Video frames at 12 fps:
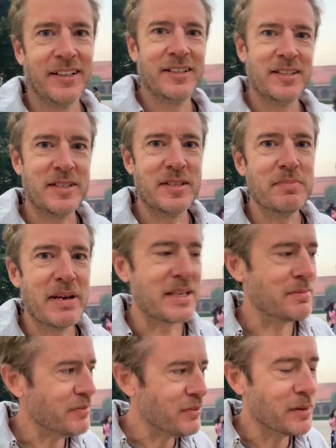It's making
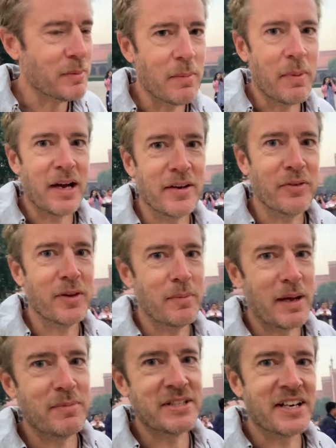me feel a bit bad for the
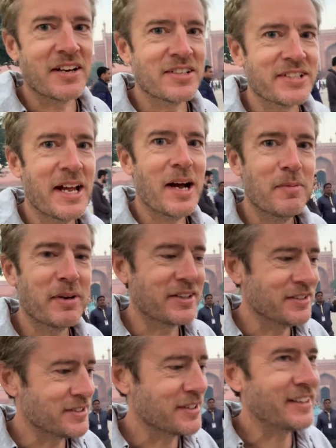Baby Taj now
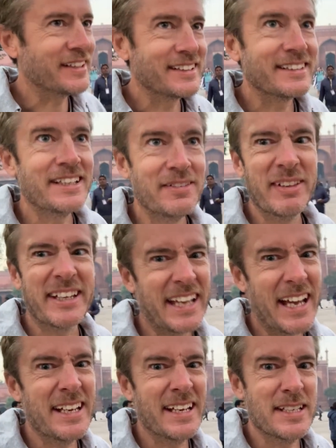because like even the
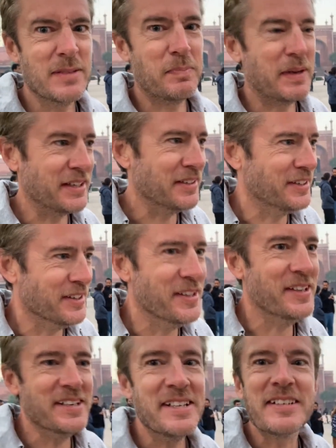gate is bigger than
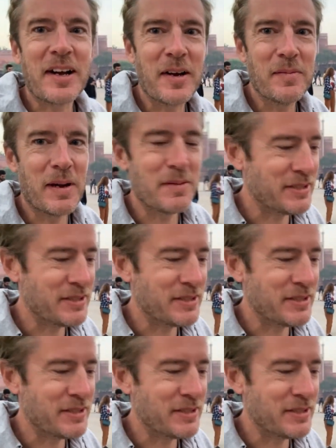the entire Baby